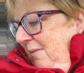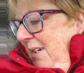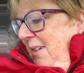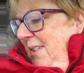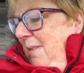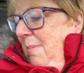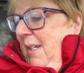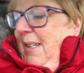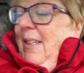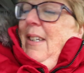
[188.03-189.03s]
Where is
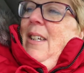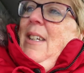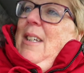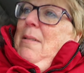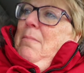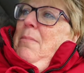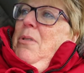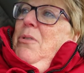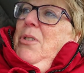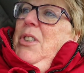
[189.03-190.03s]
my
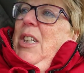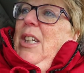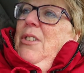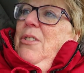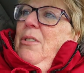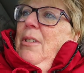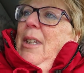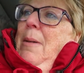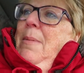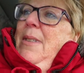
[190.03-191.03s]
mood changer
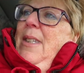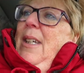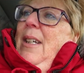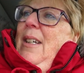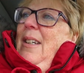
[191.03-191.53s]
lipstick?